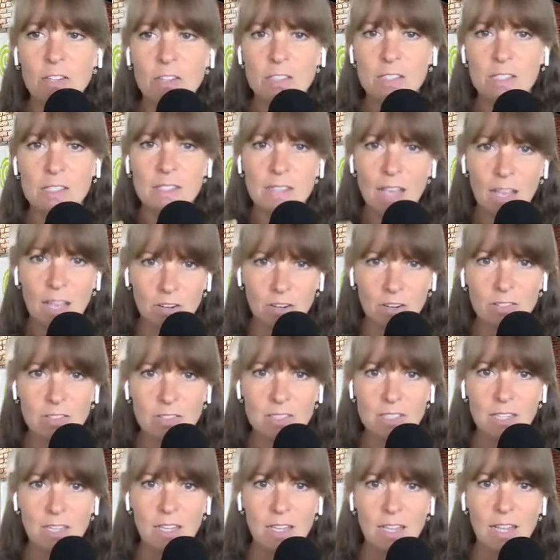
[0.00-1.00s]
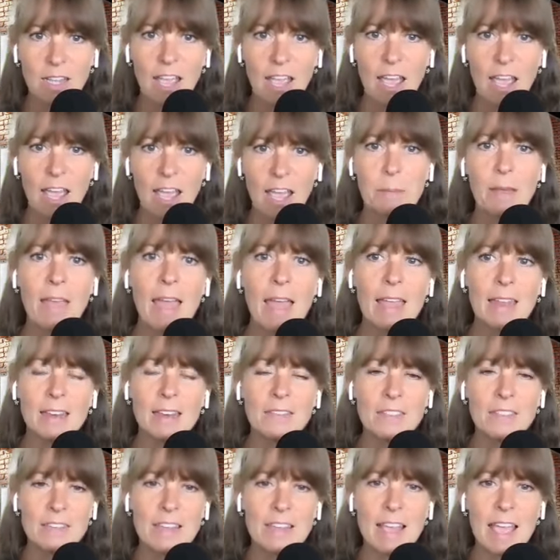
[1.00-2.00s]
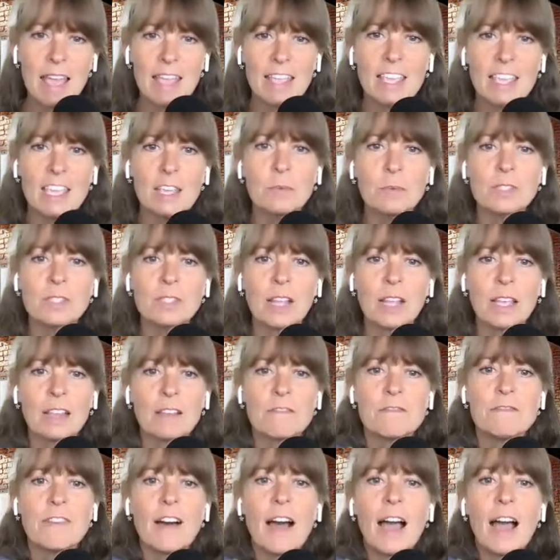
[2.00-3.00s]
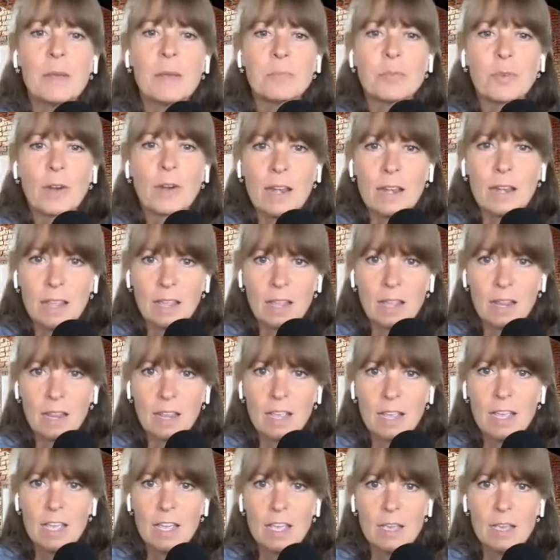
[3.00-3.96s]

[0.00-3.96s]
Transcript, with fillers: settled. Yeah. By the end of the day, he was like vibrating